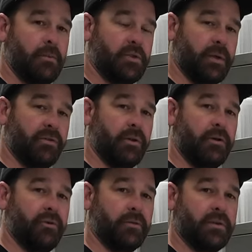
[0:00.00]
between
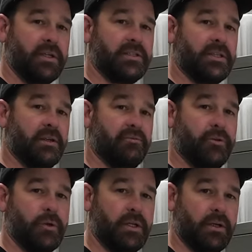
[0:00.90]
35 degrees C and
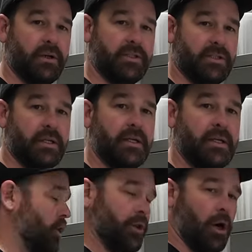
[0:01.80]
40 degrees C.
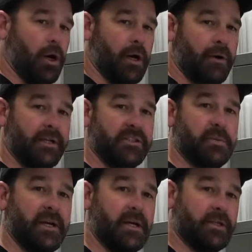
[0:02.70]
On the higher end's
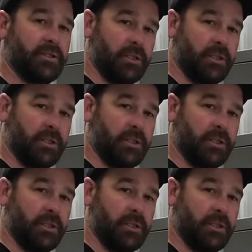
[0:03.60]
better because